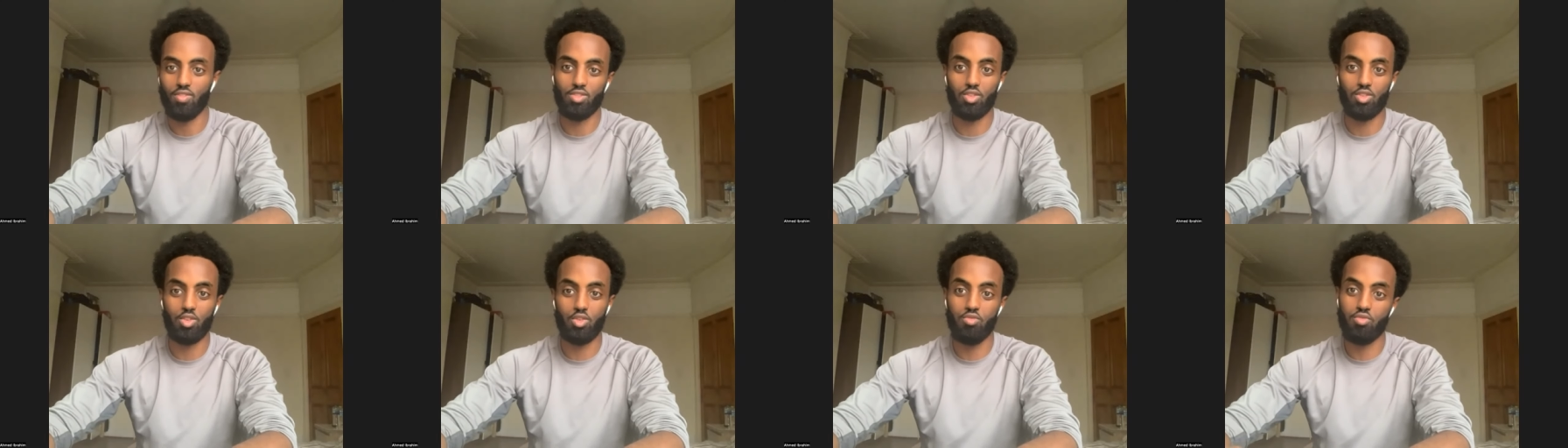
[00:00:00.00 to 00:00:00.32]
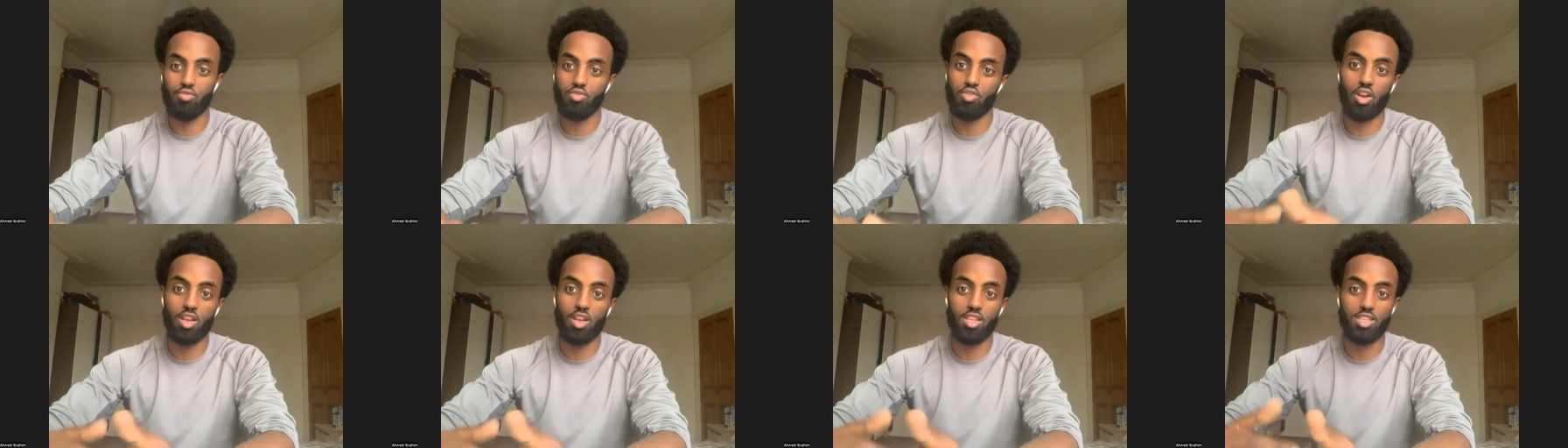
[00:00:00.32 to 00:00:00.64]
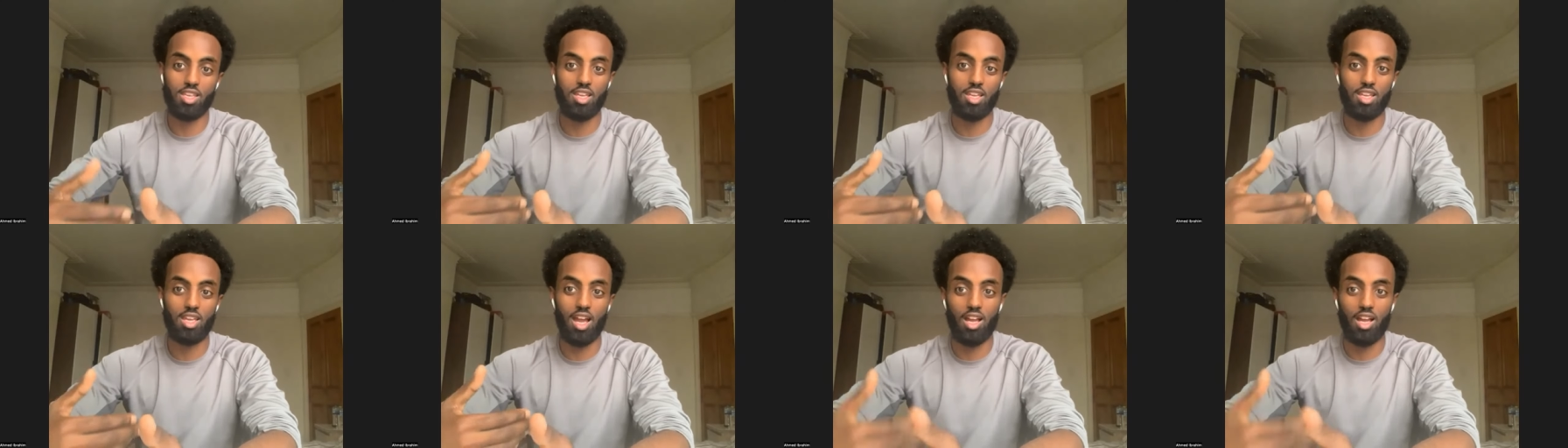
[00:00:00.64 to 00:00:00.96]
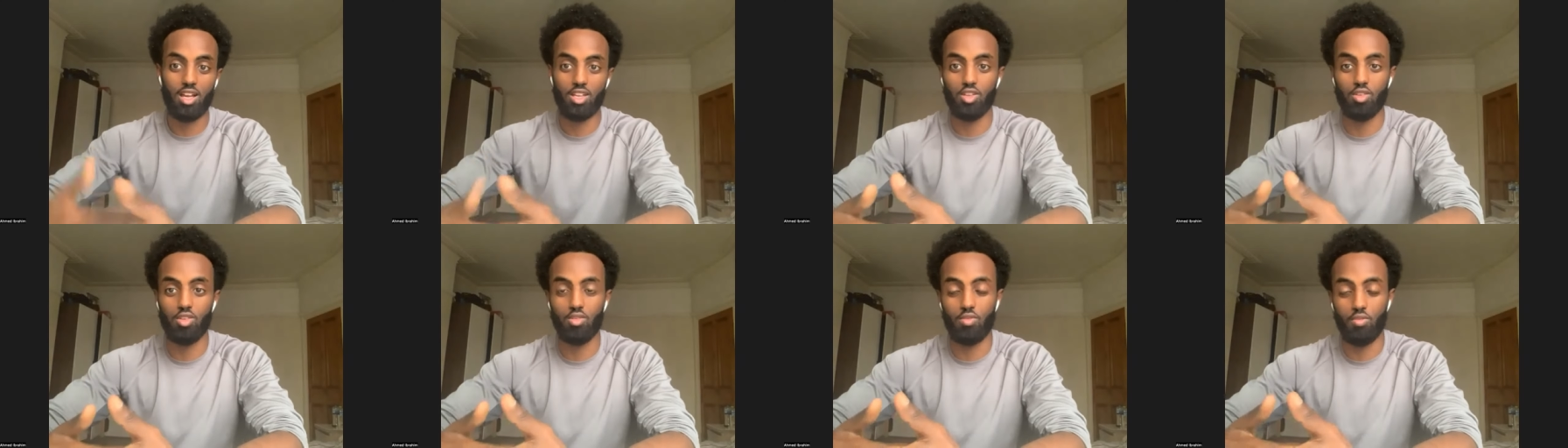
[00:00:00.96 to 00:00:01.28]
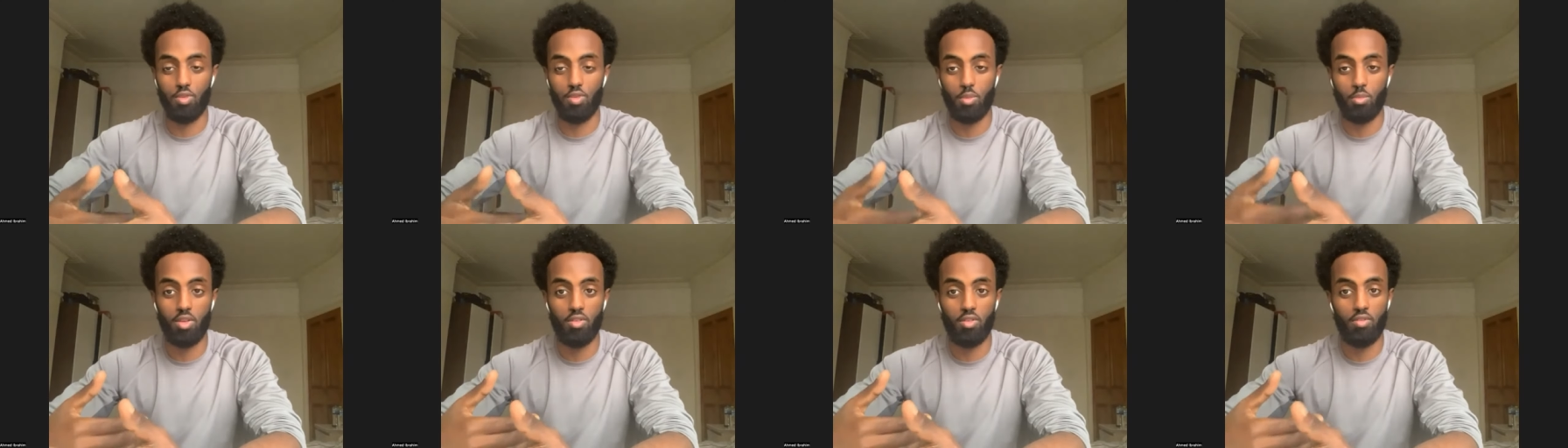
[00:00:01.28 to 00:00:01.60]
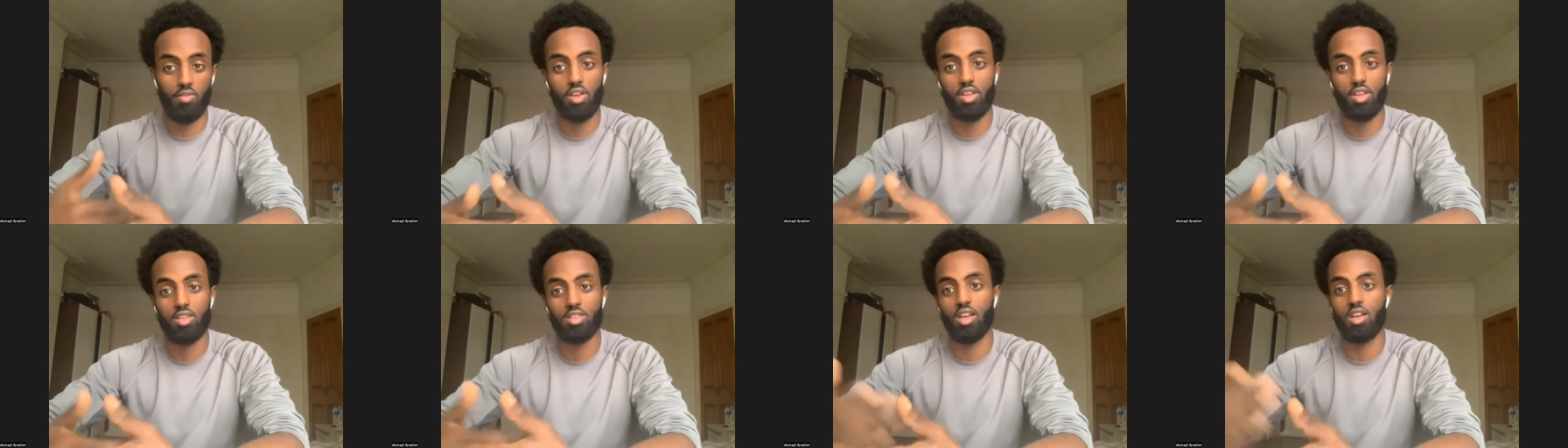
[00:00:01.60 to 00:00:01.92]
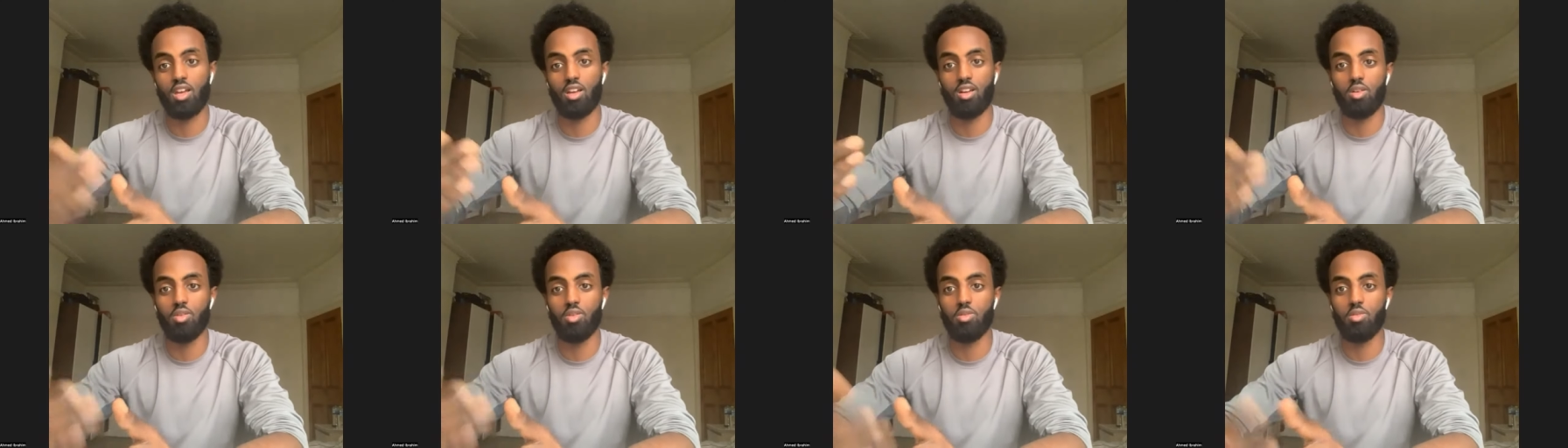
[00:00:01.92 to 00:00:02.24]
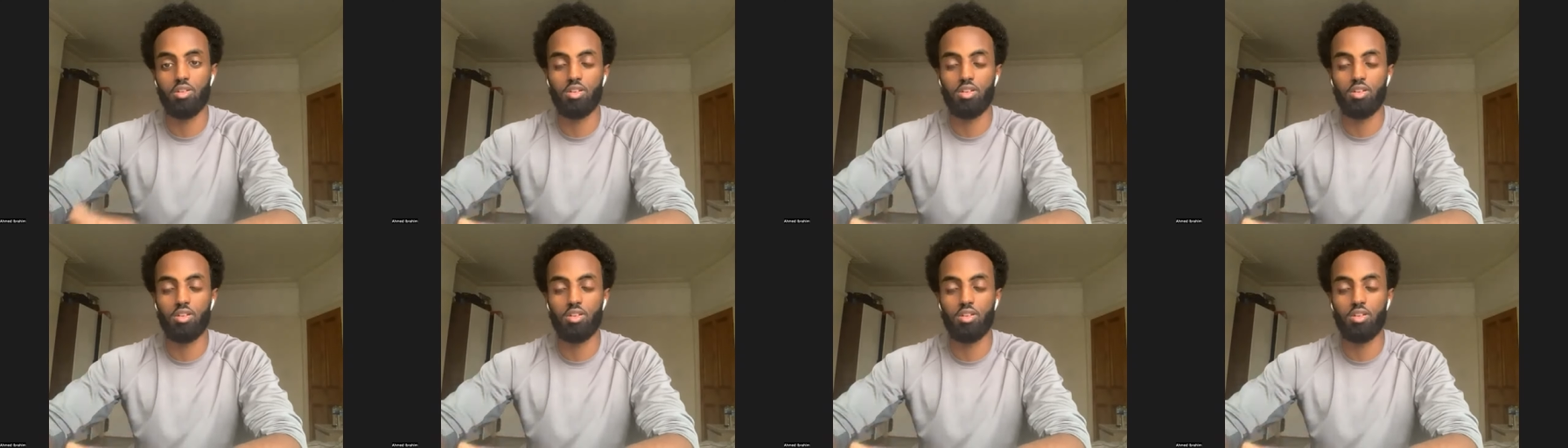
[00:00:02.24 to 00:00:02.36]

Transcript: So you've got to take action from the first get go.